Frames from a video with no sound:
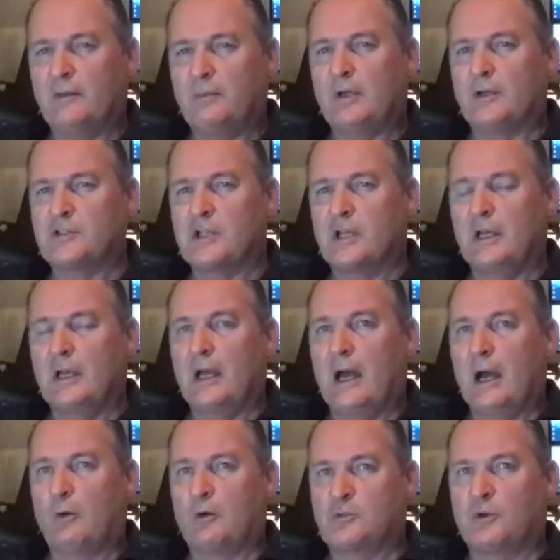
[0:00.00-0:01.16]
because I
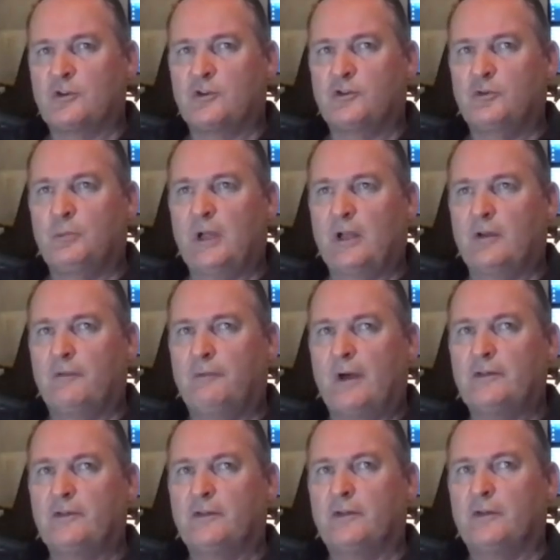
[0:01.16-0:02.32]
always wanted to build a fund